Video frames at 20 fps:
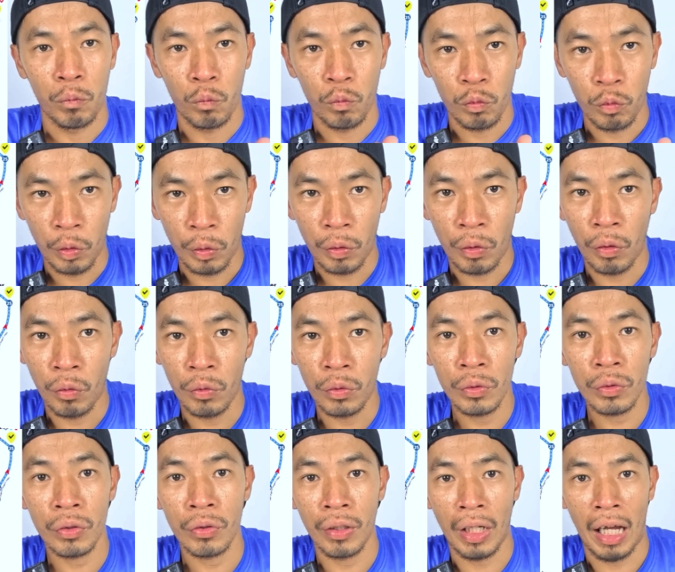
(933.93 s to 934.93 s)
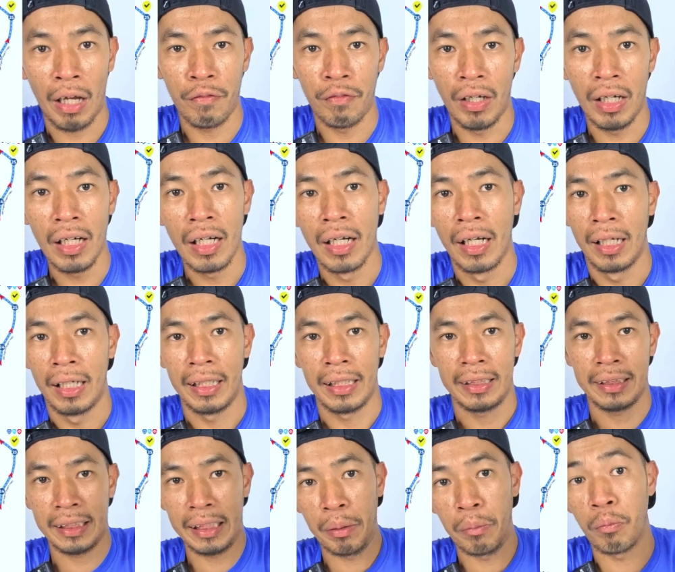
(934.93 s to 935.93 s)
we're going to have a
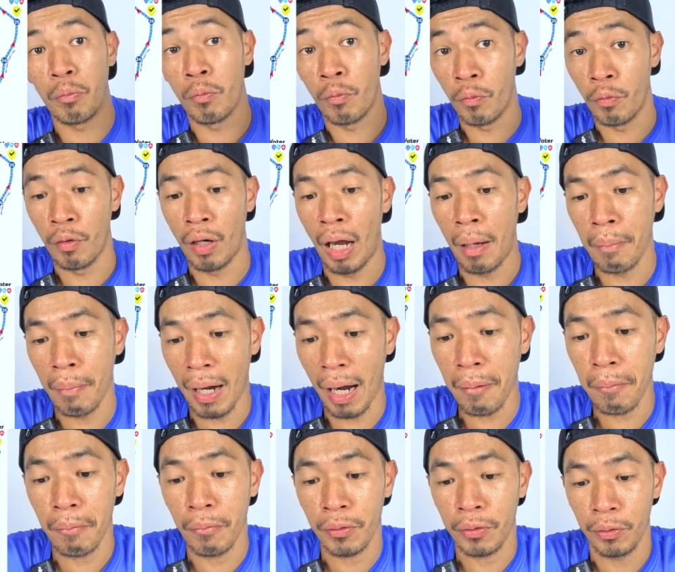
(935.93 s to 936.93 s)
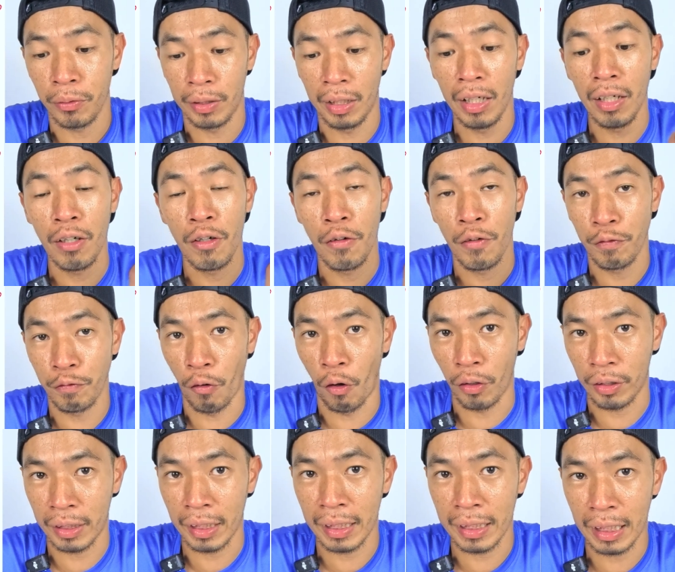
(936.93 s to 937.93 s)
steep ramp up to the
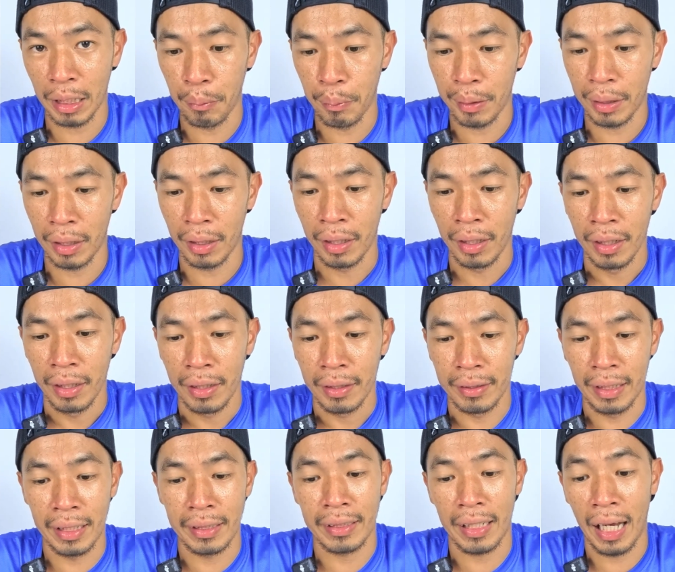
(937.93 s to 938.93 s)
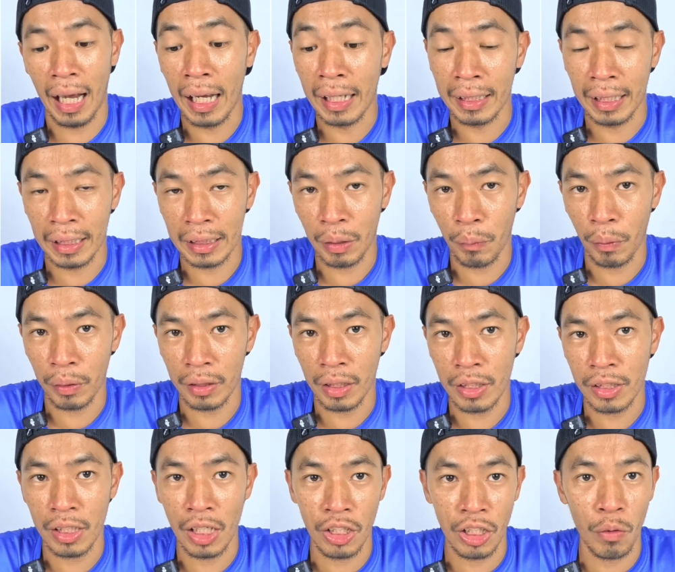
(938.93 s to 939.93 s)
14 km. There's another water
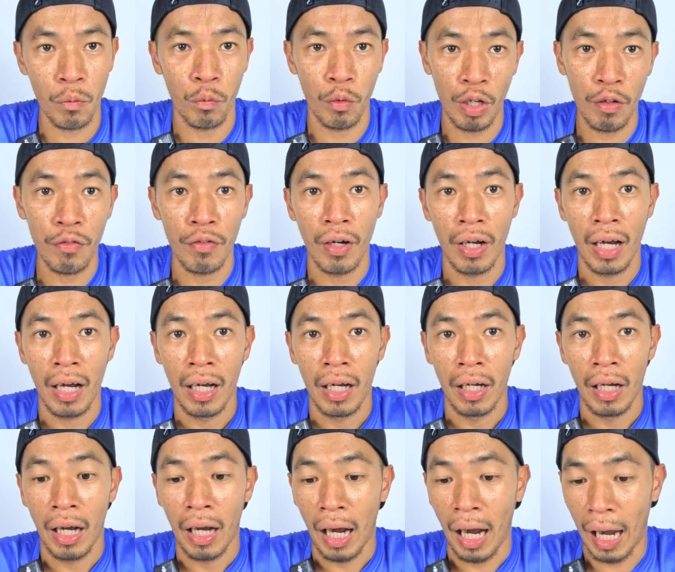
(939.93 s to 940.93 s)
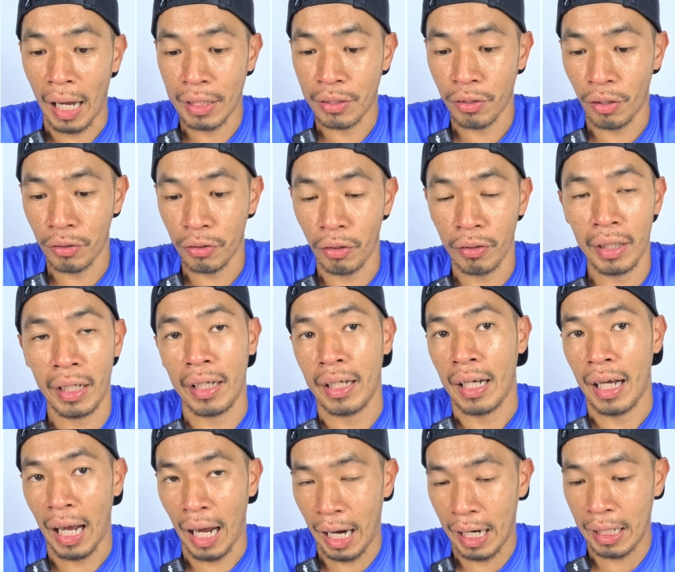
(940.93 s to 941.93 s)
station with isotonic,
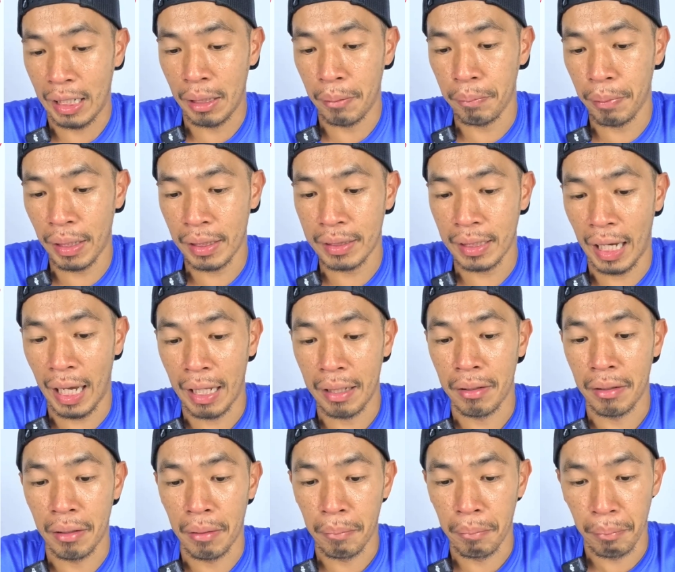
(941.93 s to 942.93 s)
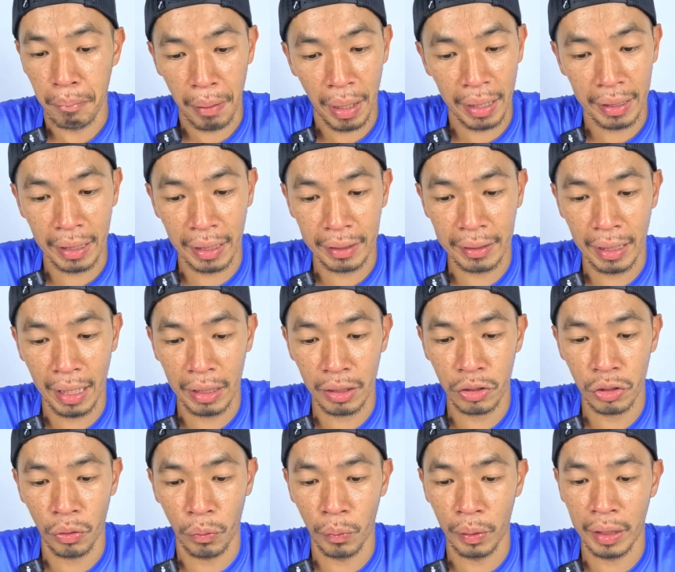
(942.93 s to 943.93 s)
Hunger Plus, and medic
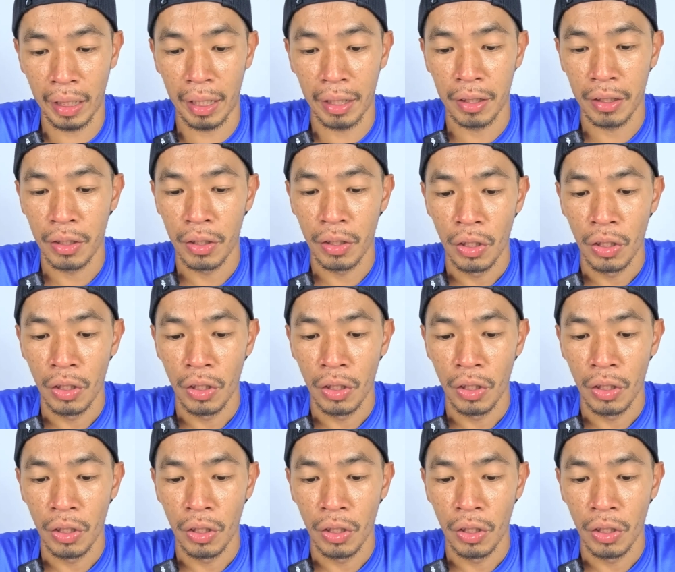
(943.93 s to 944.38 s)
tanks over there.